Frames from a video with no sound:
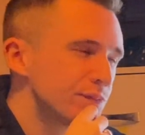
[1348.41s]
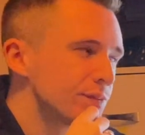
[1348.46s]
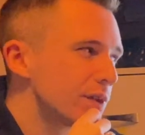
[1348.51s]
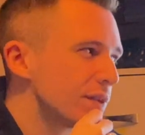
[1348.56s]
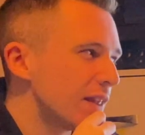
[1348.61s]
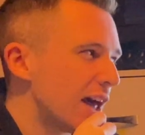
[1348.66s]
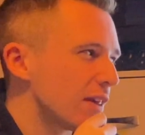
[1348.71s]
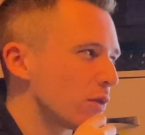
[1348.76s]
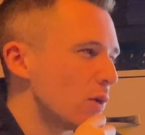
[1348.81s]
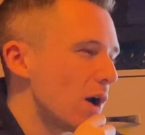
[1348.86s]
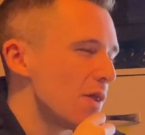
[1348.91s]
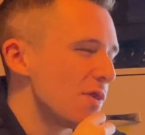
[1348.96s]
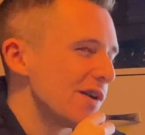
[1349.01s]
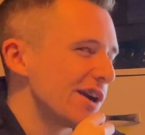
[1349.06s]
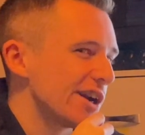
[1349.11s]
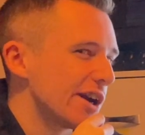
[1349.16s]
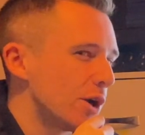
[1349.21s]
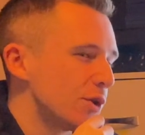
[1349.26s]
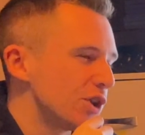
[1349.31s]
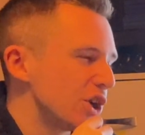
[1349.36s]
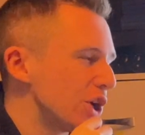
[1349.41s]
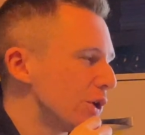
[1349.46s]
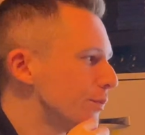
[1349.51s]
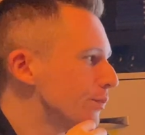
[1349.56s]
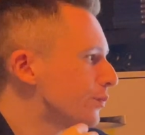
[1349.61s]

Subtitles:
That's what I think I'll do.